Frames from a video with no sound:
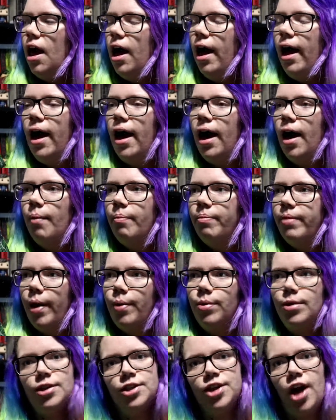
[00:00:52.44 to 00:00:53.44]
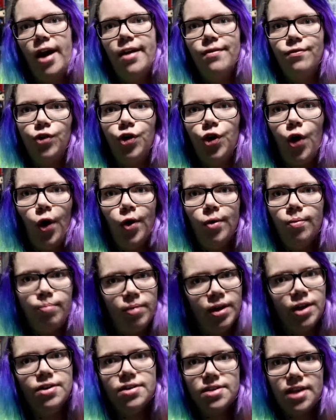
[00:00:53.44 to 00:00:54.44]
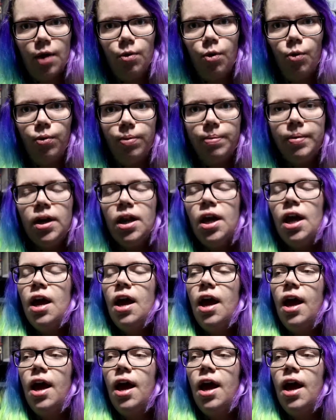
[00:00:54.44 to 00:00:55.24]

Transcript: They were just kind of forgotten because they were women.